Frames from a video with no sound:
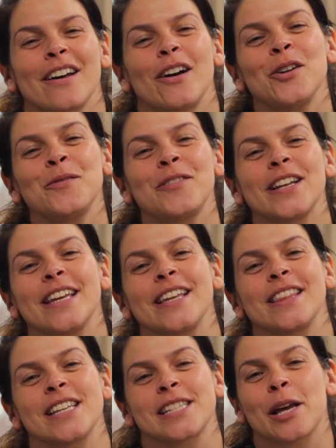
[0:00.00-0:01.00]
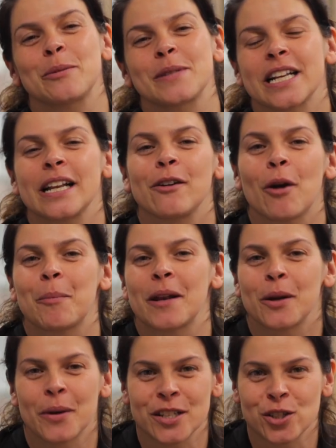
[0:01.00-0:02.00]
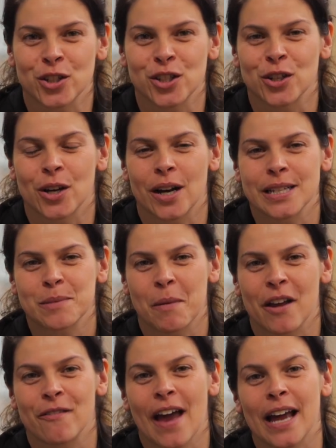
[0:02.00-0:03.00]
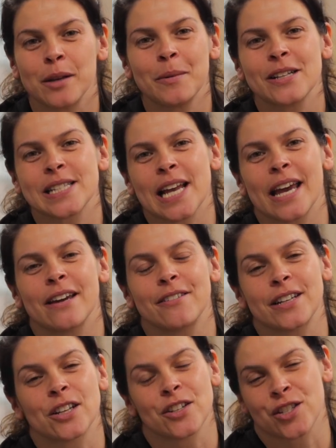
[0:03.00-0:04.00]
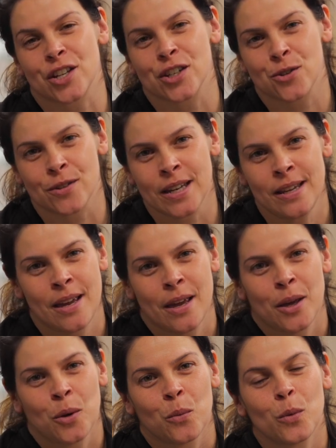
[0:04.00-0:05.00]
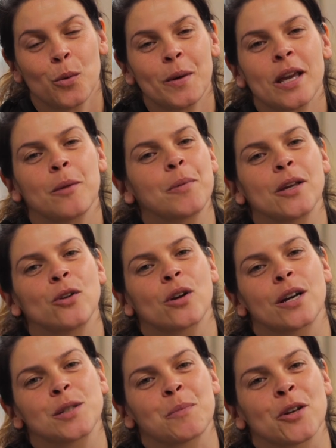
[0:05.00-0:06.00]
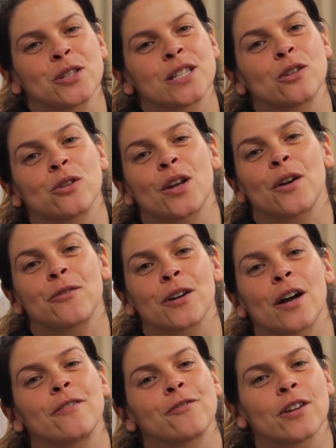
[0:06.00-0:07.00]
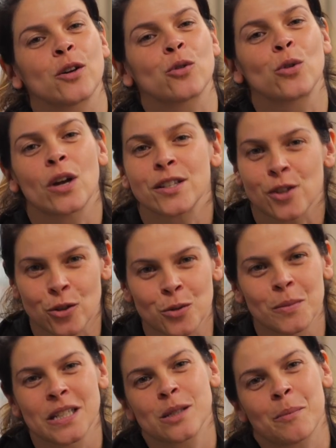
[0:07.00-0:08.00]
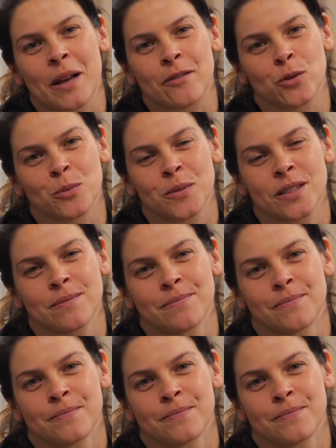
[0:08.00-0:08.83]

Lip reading: Hopefully this helps to clear up any questions you guys may have had about Zaya and her surgery. We'll be keeping you guys posted on her recovery on all our social media platforms.